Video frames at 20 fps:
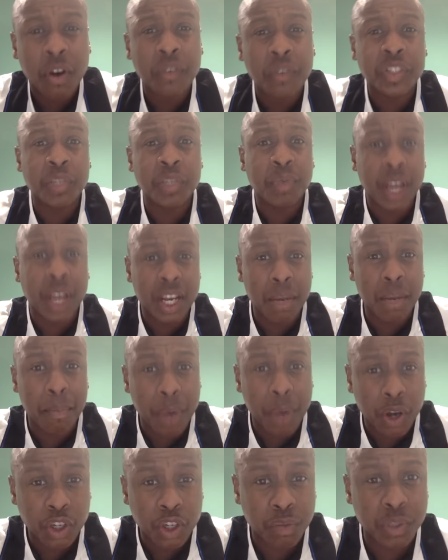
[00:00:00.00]
Obviously playing in
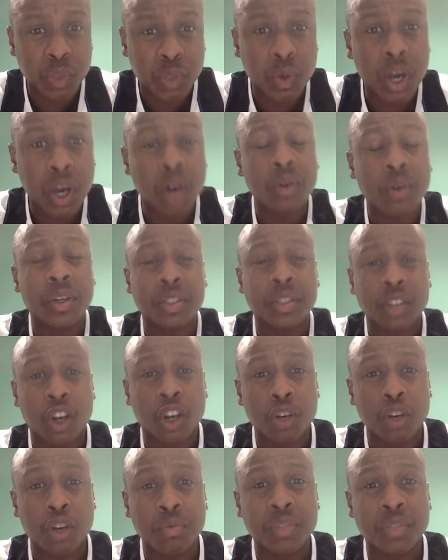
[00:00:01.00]
Belgium as well, it's
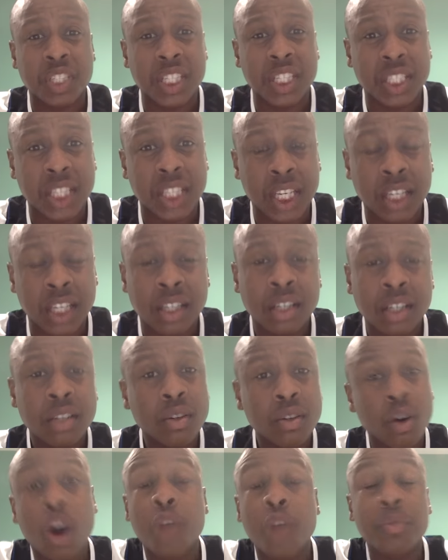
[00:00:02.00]
home city,
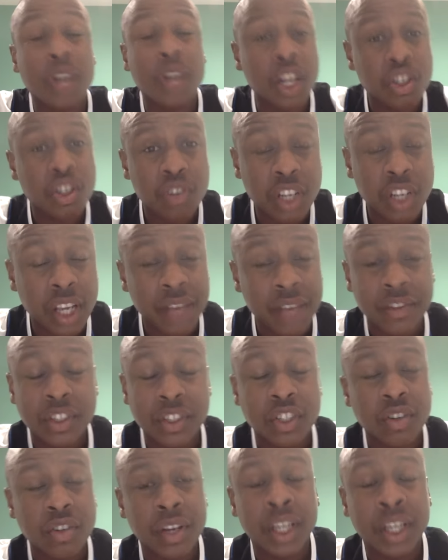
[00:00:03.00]
or home country even,
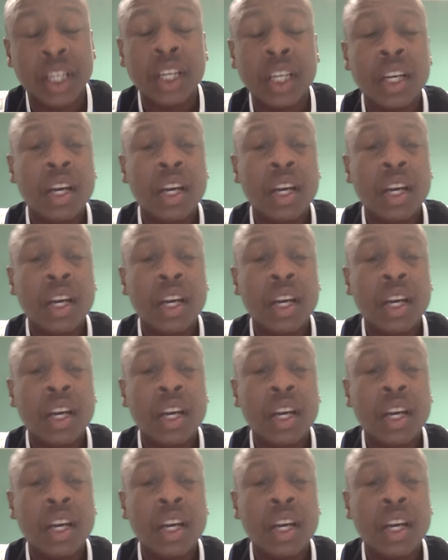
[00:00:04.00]
sorry.